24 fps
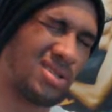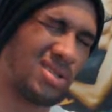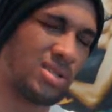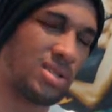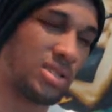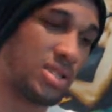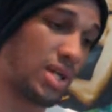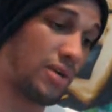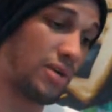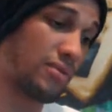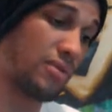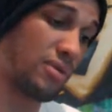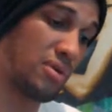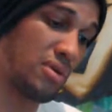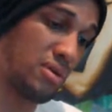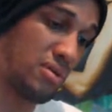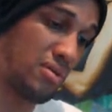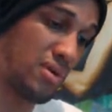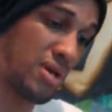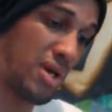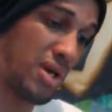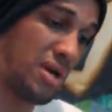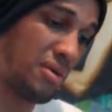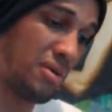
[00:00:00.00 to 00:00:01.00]
Chavo
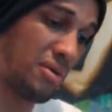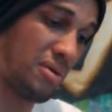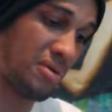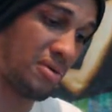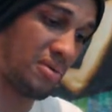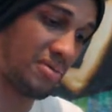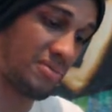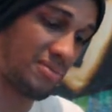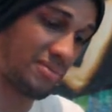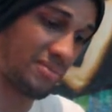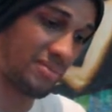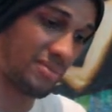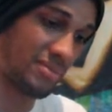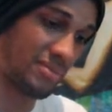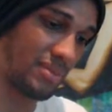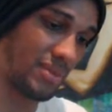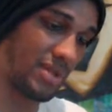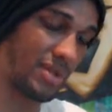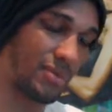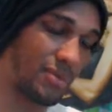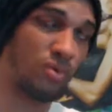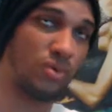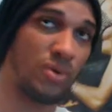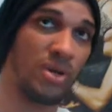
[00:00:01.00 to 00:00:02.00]
Guerrero,
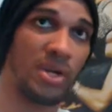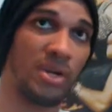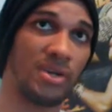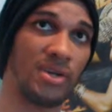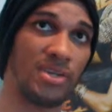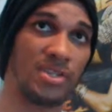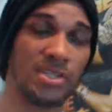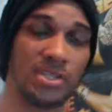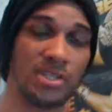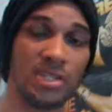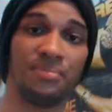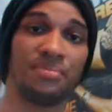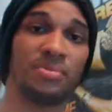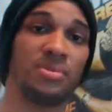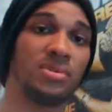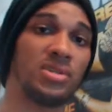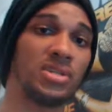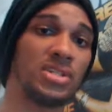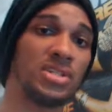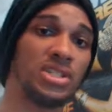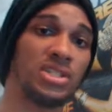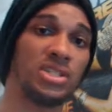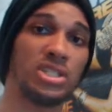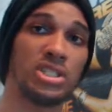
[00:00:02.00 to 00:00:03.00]
where the
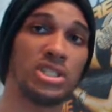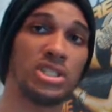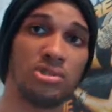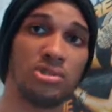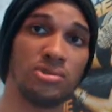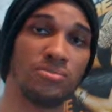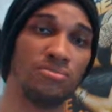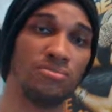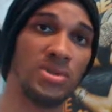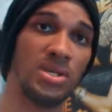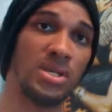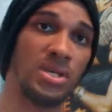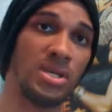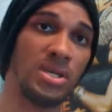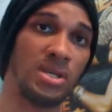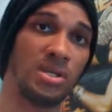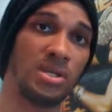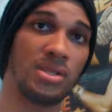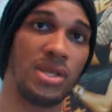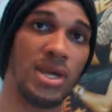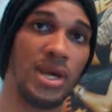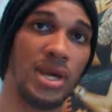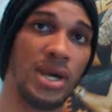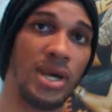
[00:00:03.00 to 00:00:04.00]
stipulation should be
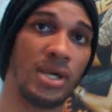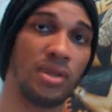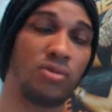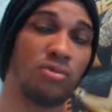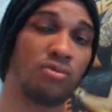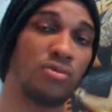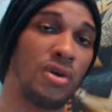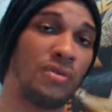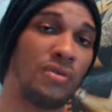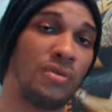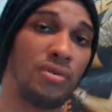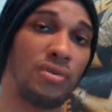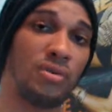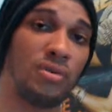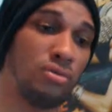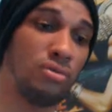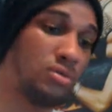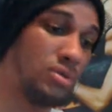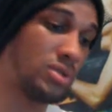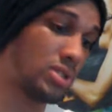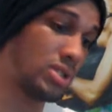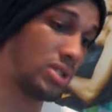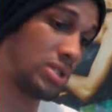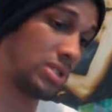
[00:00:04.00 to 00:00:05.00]
that whoever
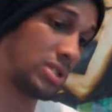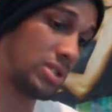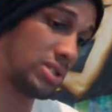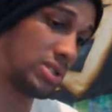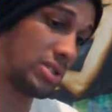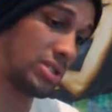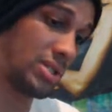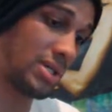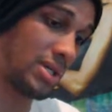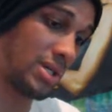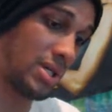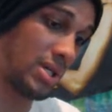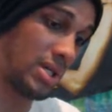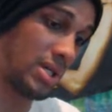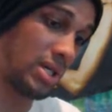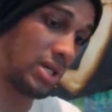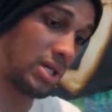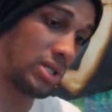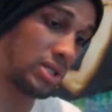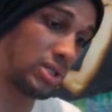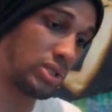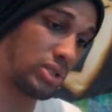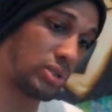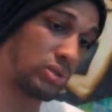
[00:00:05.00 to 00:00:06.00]
loses
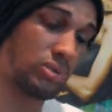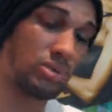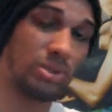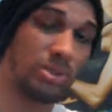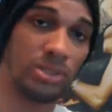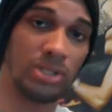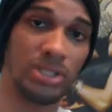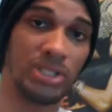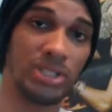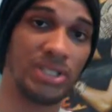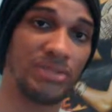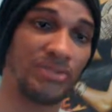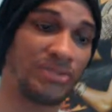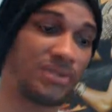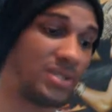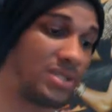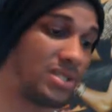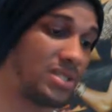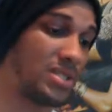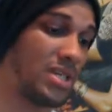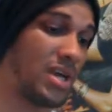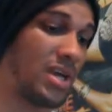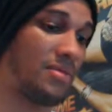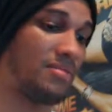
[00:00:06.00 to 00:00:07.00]
should leave the
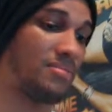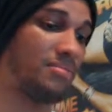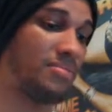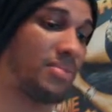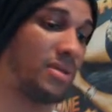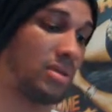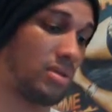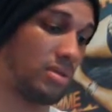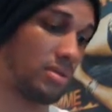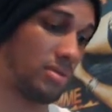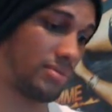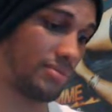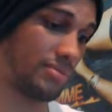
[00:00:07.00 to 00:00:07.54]
temple.